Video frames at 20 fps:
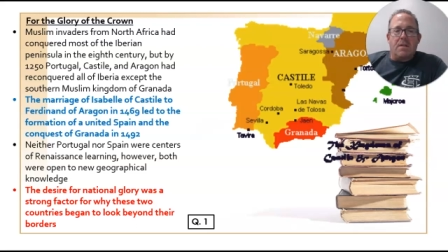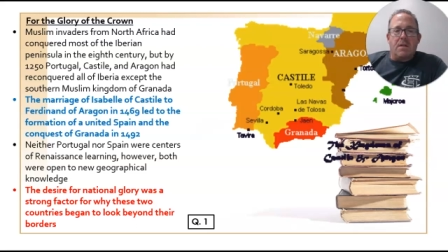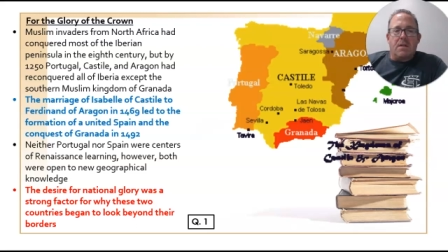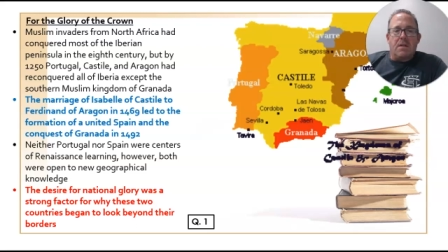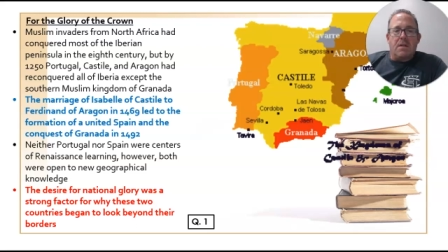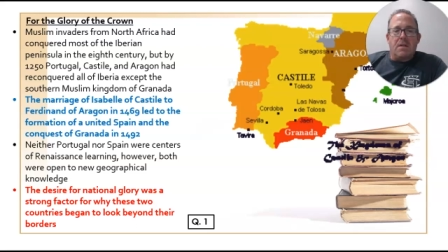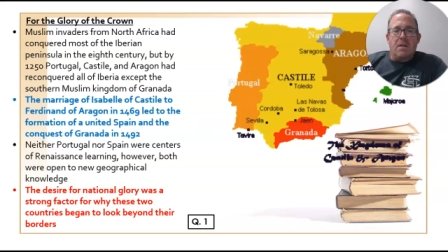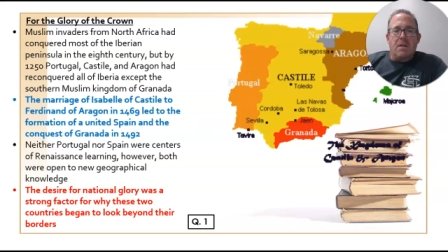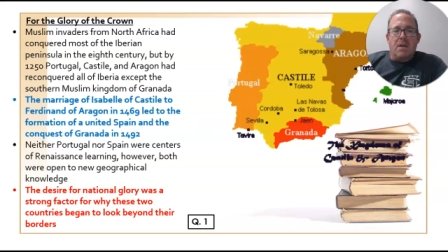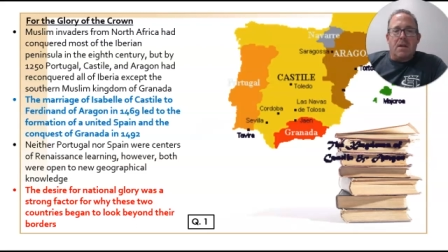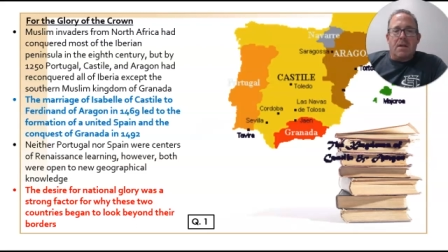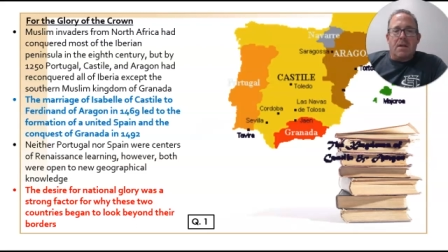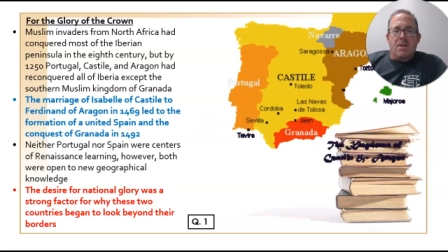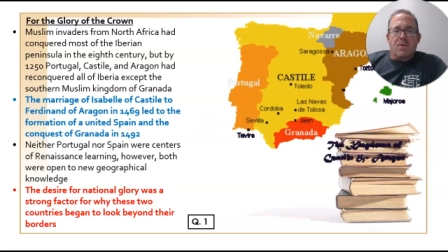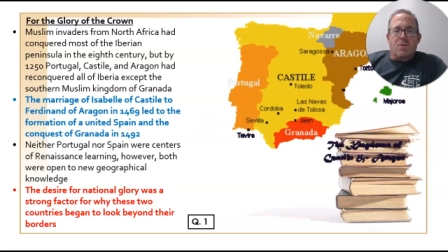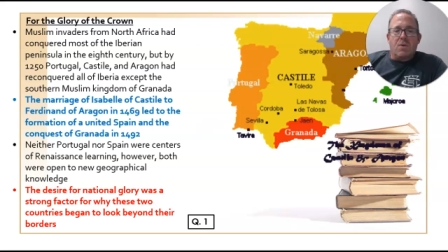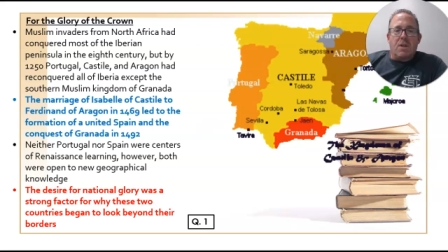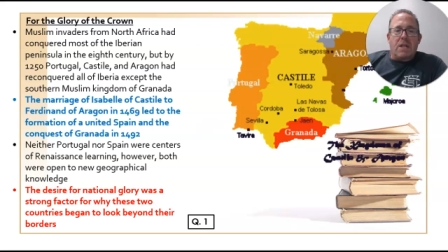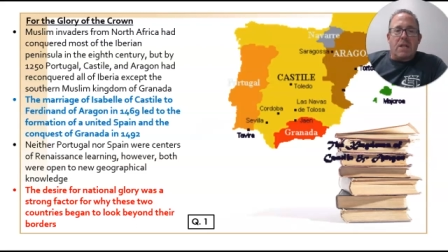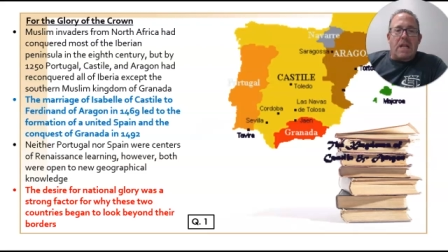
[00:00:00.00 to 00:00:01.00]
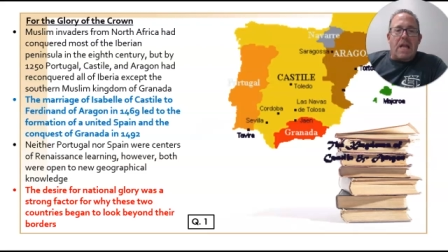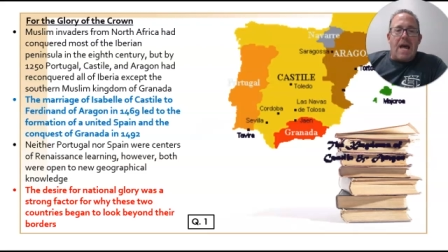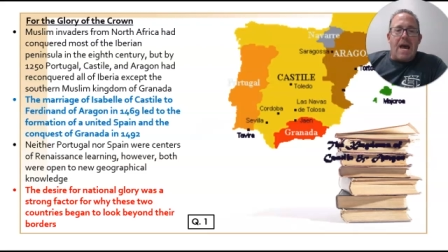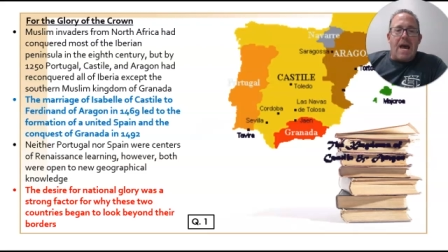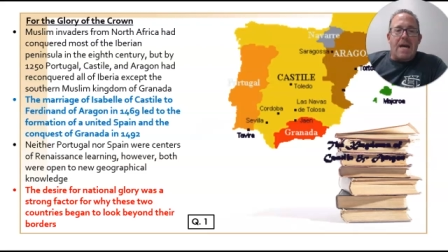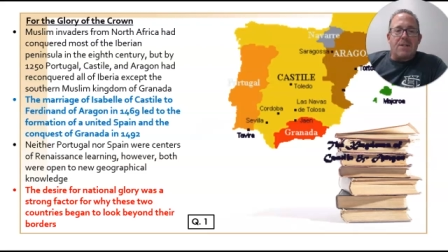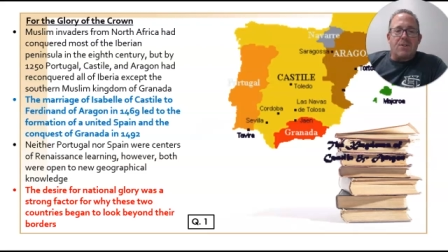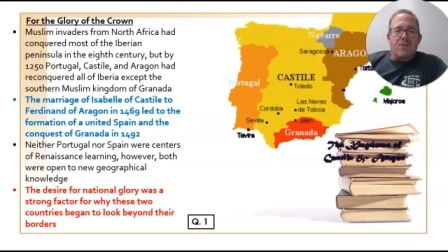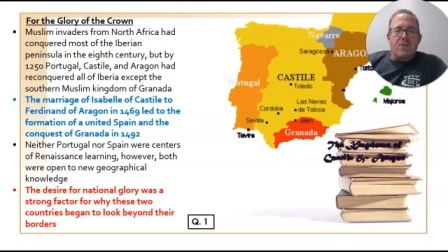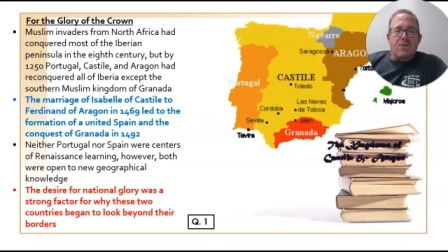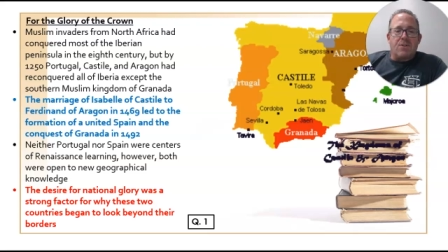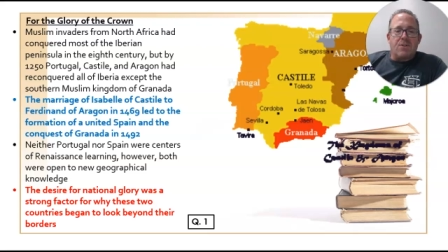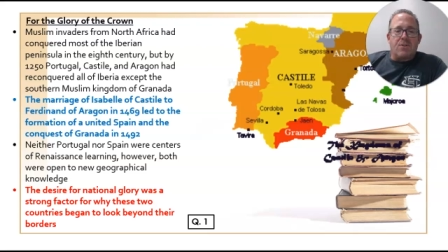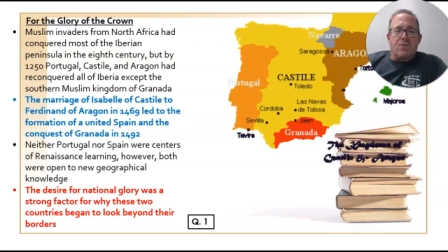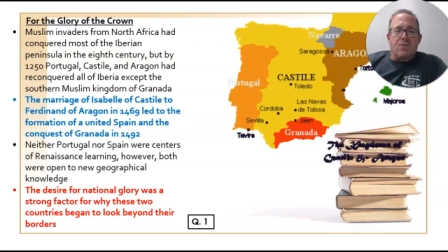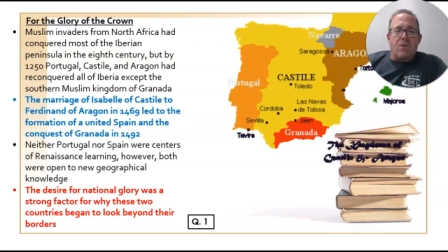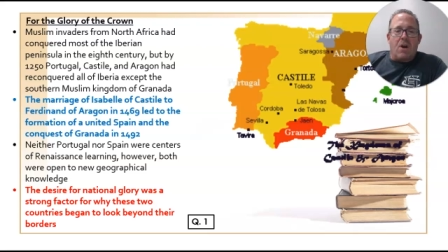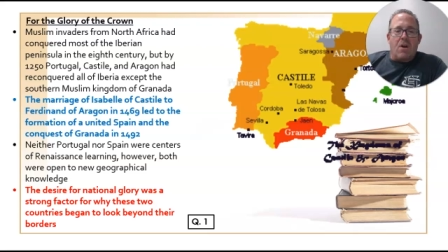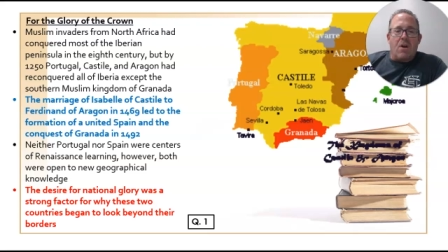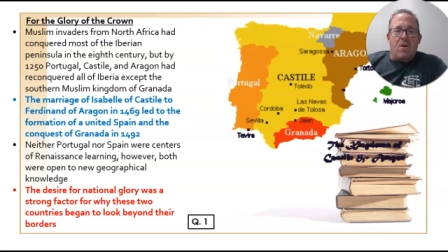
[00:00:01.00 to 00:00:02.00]
the sort of last
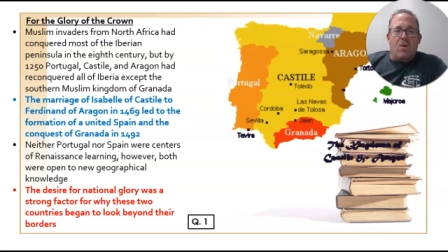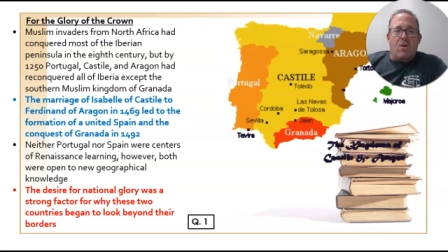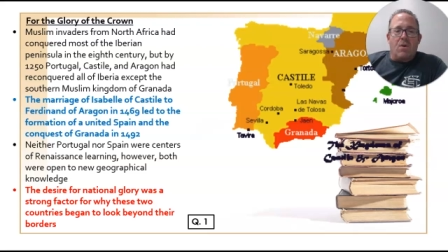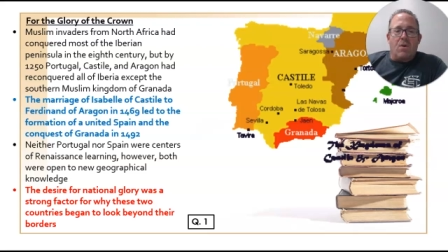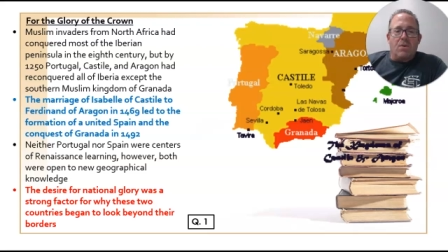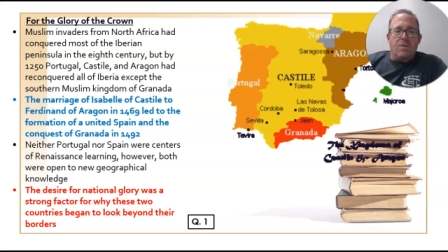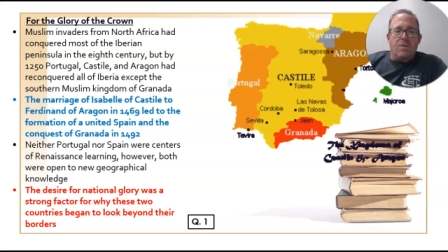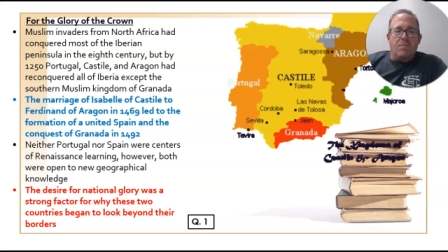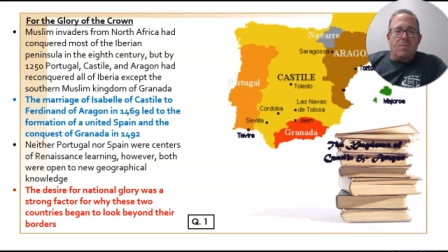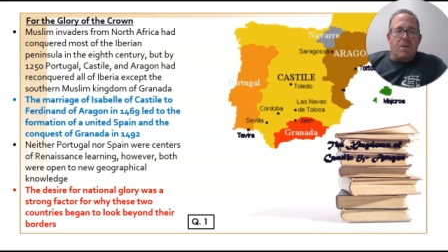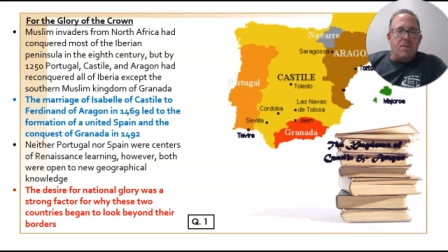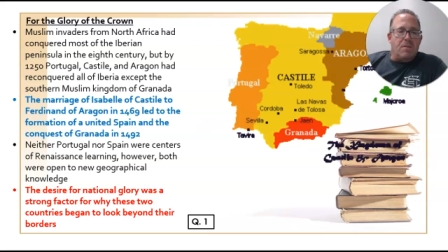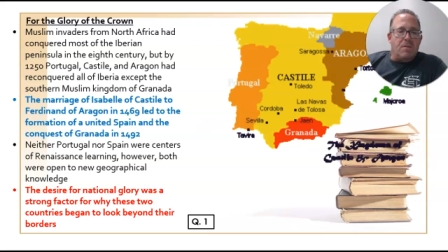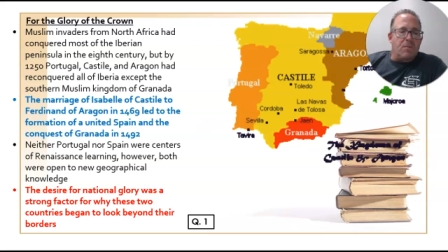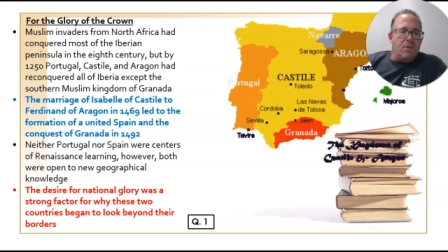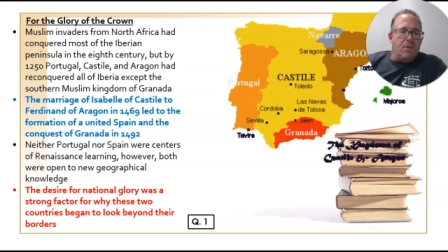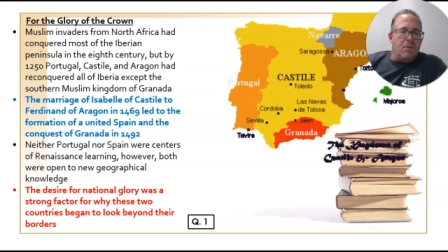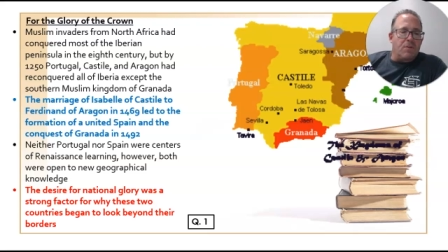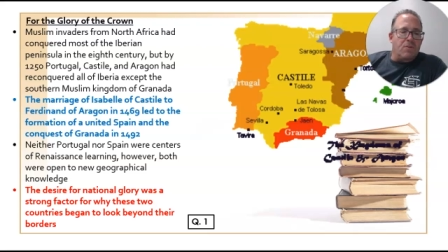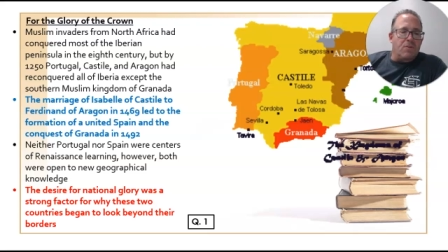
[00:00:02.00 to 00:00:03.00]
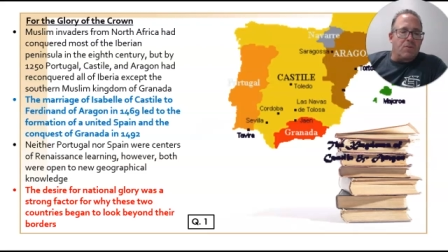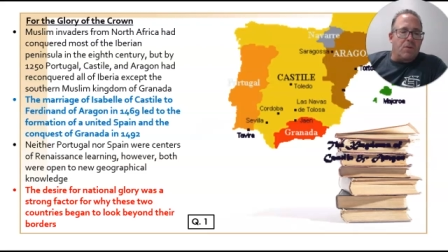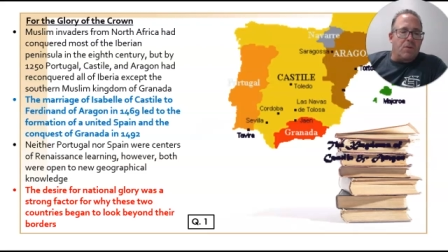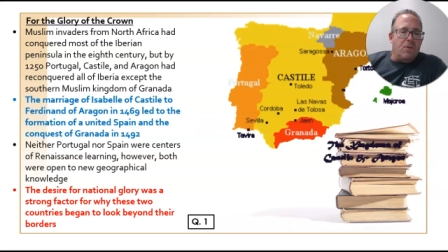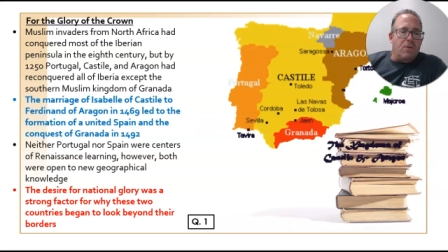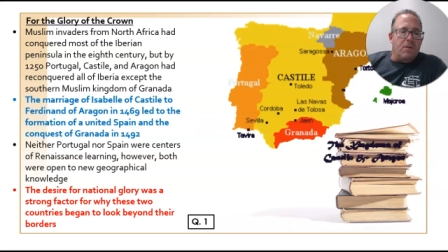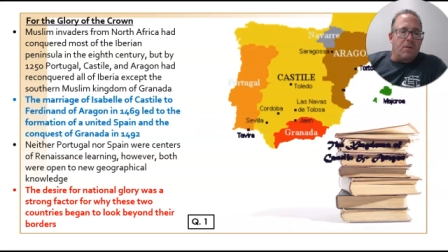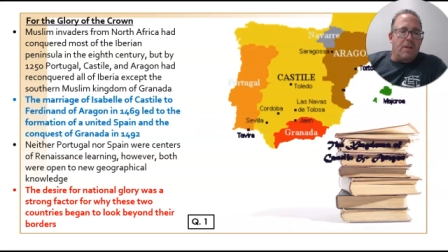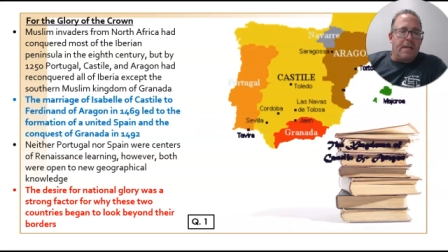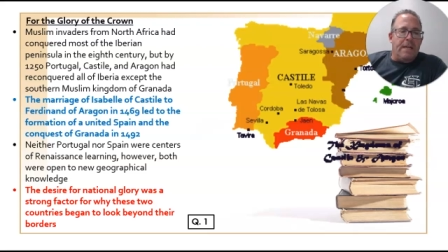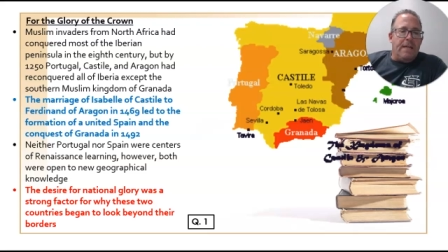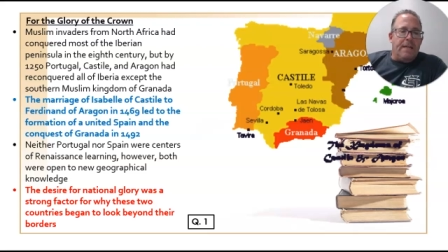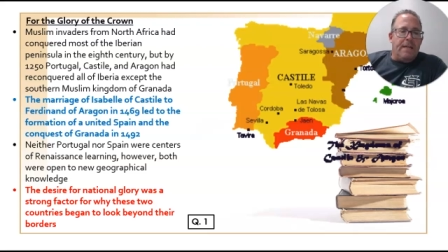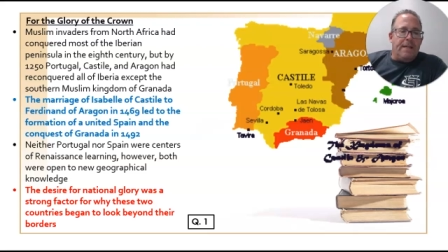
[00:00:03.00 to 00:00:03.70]
stronghold of Muslim control.